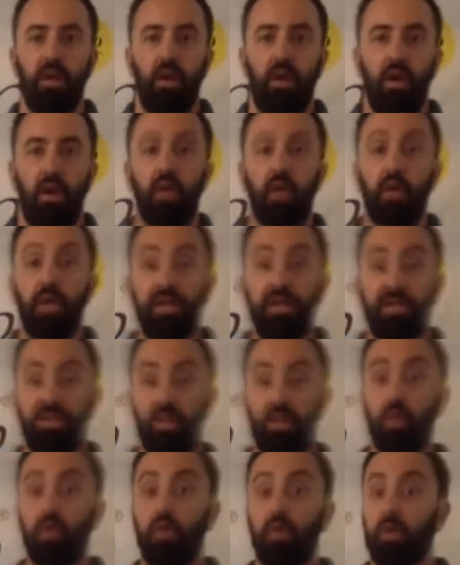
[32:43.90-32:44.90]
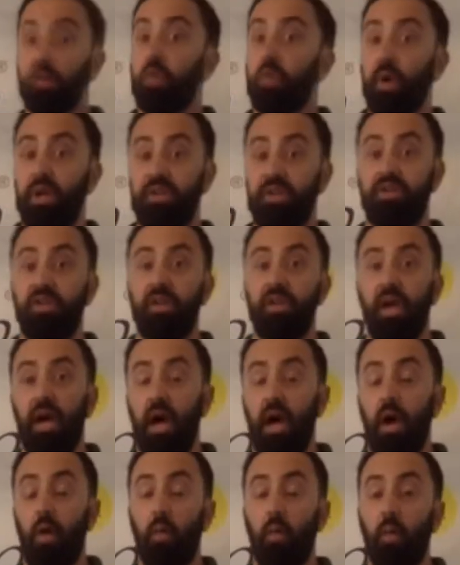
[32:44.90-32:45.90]
Okay, so good question.
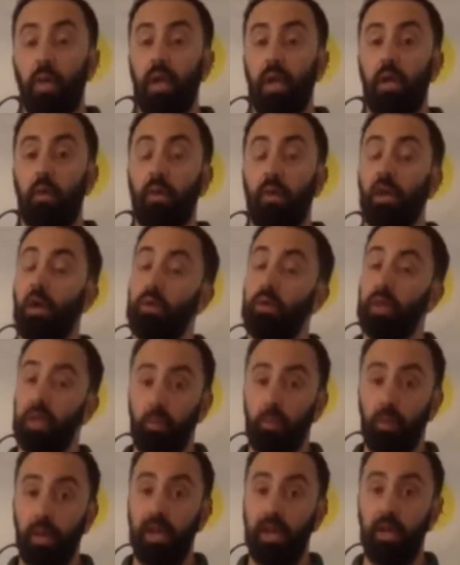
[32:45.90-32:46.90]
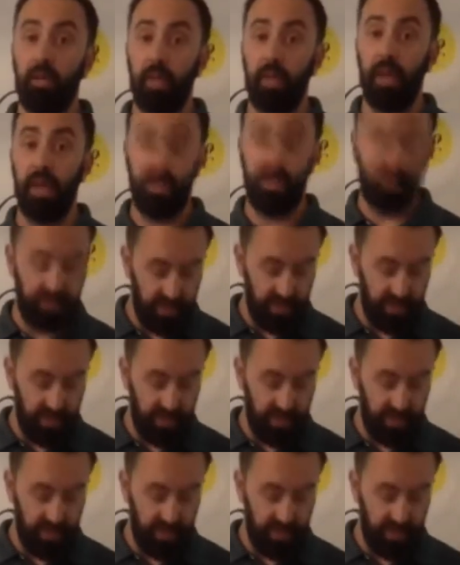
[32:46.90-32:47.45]
We only recommend